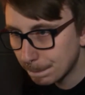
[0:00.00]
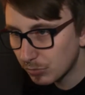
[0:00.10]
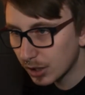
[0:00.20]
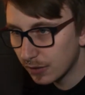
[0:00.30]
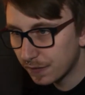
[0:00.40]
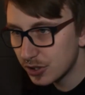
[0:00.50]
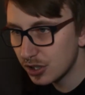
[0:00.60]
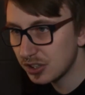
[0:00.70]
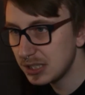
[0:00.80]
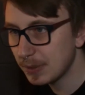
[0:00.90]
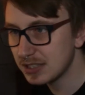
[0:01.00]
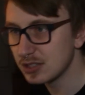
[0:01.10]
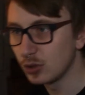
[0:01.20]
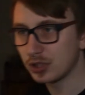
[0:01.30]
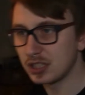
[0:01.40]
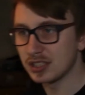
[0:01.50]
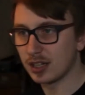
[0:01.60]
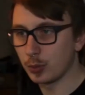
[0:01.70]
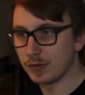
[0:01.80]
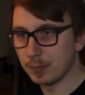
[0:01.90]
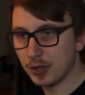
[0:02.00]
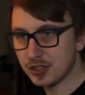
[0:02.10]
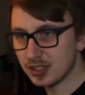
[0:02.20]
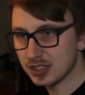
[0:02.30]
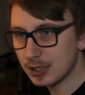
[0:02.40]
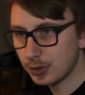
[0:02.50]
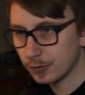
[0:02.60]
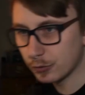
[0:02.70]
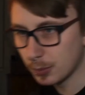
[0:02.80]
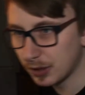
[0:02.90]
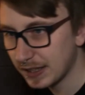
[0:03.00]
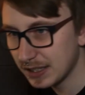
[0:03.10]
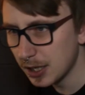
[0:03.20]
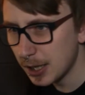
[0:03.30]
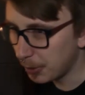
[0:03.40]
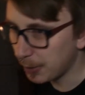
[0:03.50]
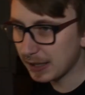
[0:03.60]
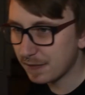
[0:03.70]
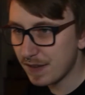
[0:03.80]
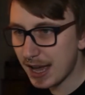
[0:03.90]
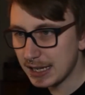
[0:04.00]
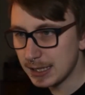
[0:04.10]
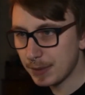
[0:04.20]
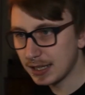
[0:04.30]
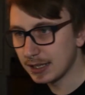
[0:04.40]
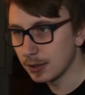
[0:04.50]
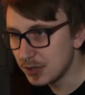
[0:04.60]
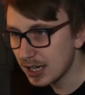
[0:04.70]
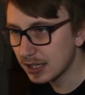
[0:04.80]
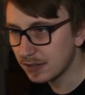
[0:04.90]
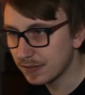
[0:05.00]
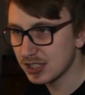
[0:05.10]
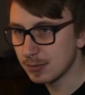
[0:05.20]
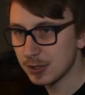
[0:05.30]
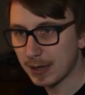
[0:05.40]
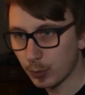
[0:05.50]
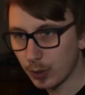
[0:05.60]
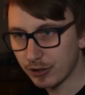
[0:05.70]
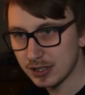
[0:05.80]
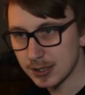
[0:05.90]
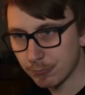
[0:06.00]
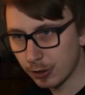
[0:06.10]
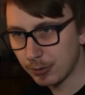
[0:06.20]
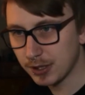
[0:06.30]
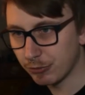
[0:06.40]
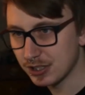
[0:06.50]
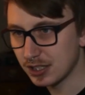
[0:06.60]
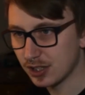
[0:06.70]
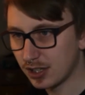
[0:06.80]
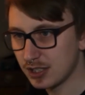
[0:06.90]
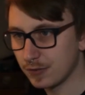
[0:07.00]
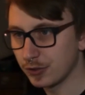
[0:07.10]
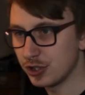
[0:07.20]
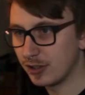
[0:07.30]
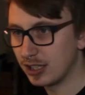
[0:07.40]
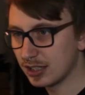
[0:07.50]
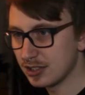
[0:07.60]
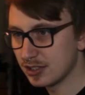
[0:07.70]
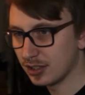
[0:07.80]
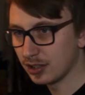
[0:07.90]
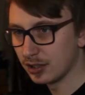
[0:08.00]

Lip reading: The function of the CPS is not to decide whether a person is guilty of a criminal offence, but to make fair, independent and objective assessments about whether it is appropriate to present charges for a jury to consider.